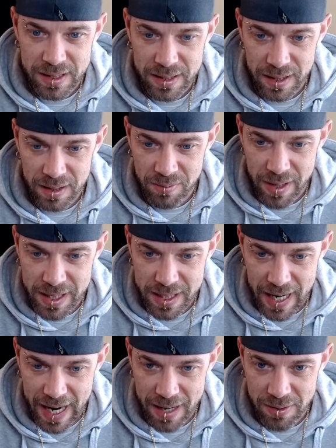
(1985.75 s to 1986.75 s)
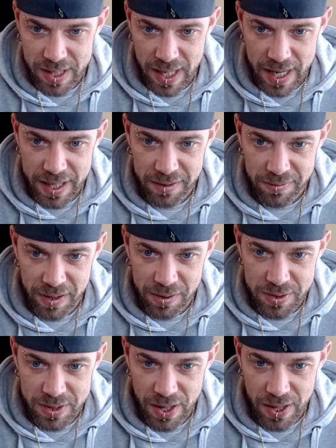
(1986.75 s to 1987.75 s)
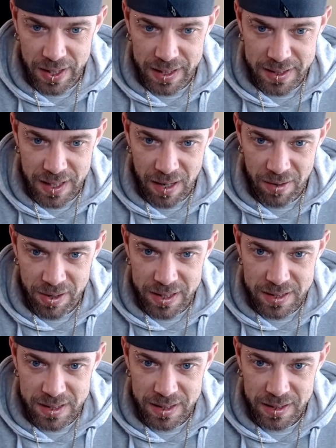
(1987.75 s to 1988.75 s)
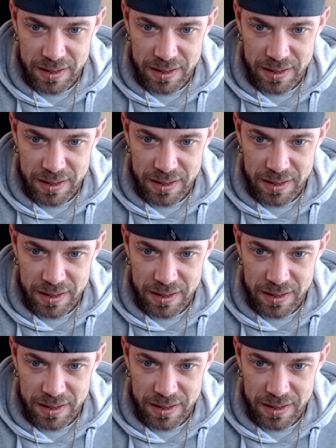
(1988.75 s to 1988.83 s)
that are ready to house any of those earlier turrets.